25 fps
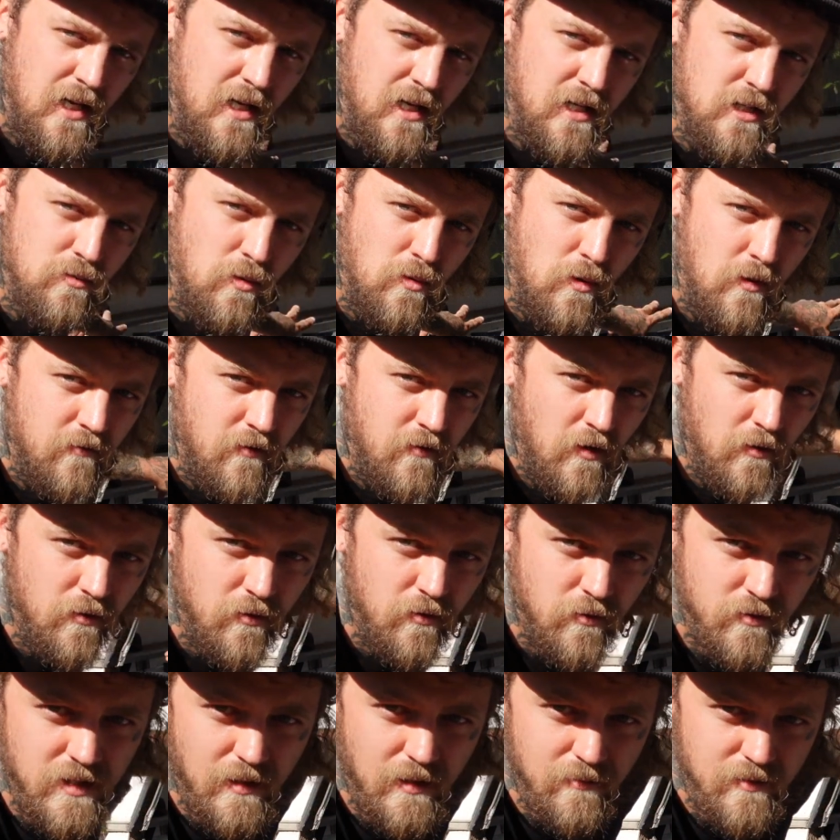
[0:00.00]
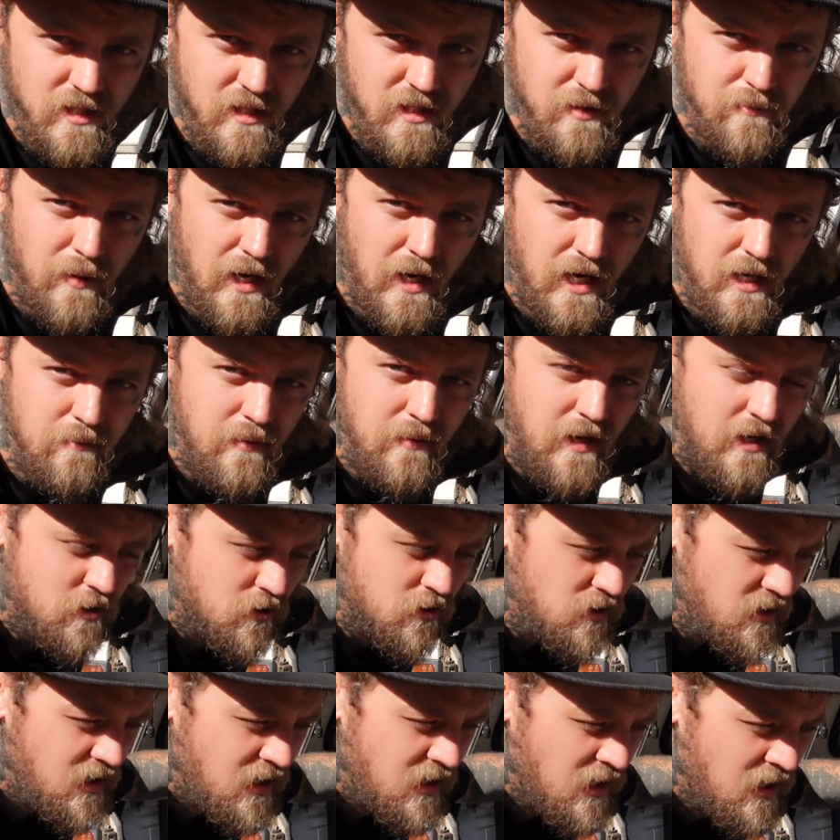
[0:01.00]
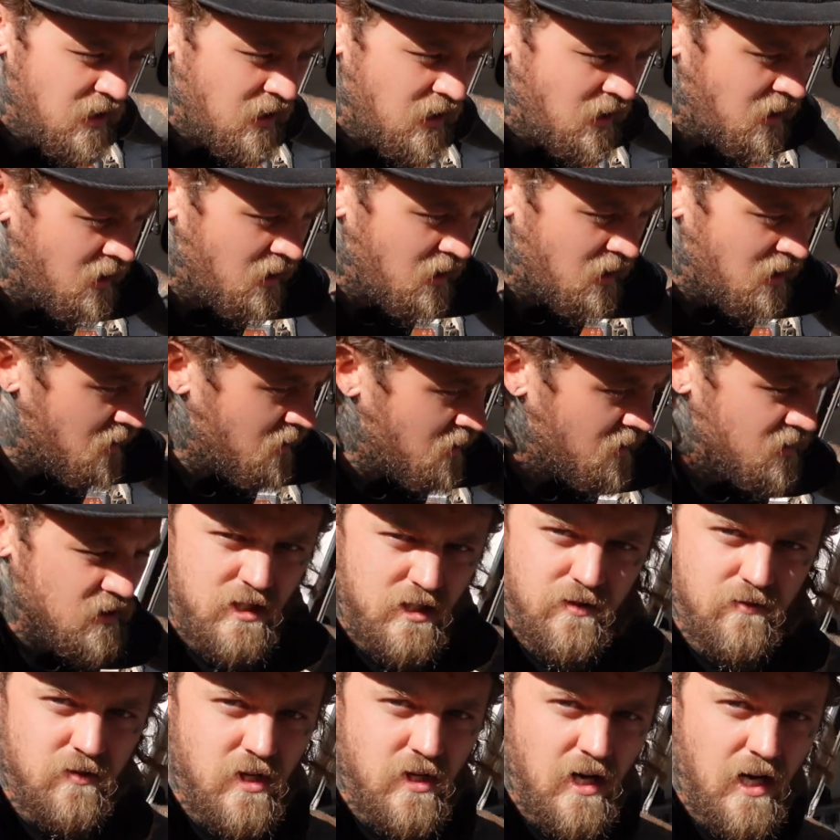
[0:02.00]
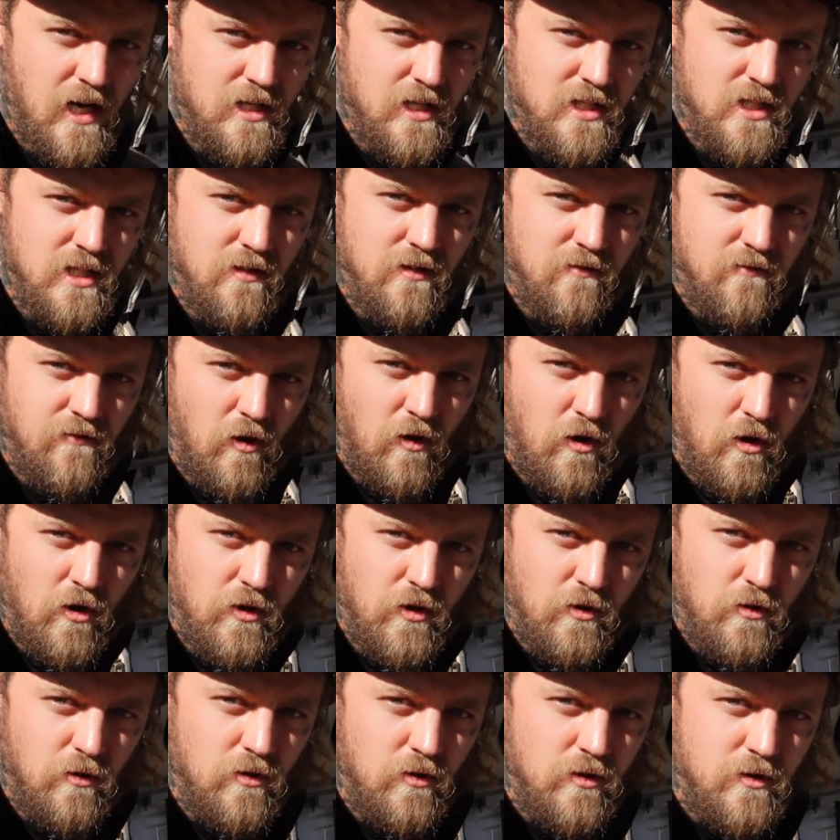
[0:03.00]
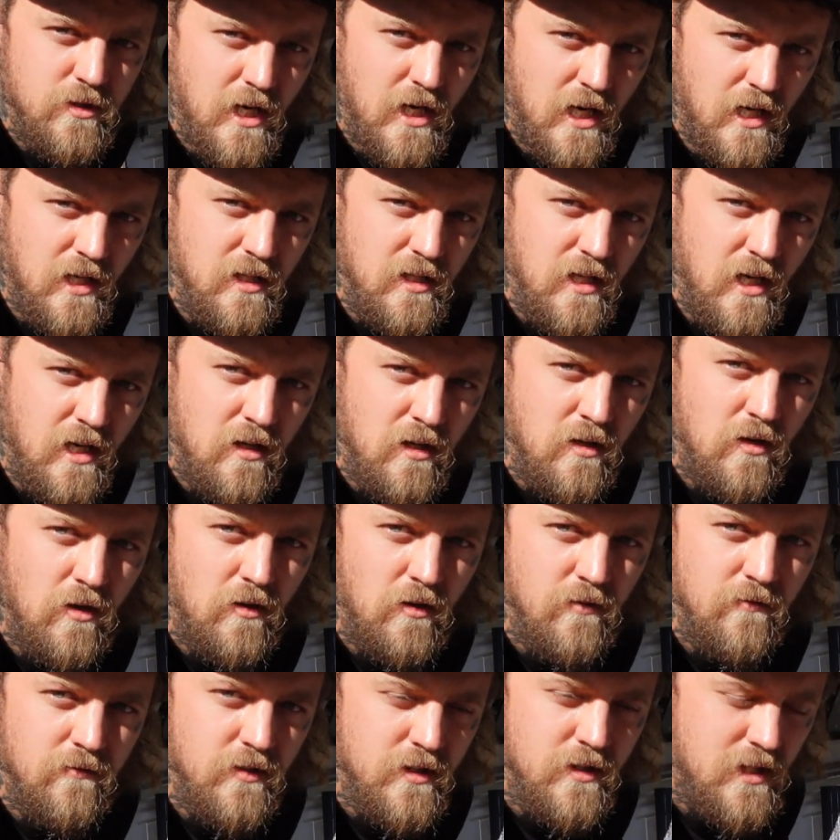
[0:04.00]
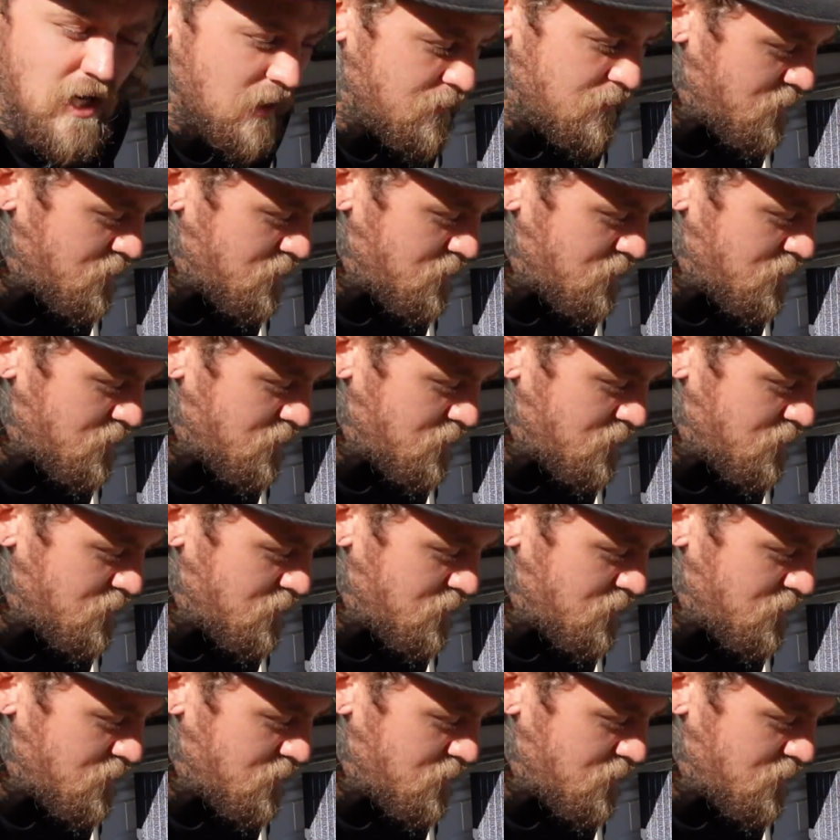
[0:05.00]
and a 12 volt that hooks up to the main battery, just for charging your phone or chucking the angle on for day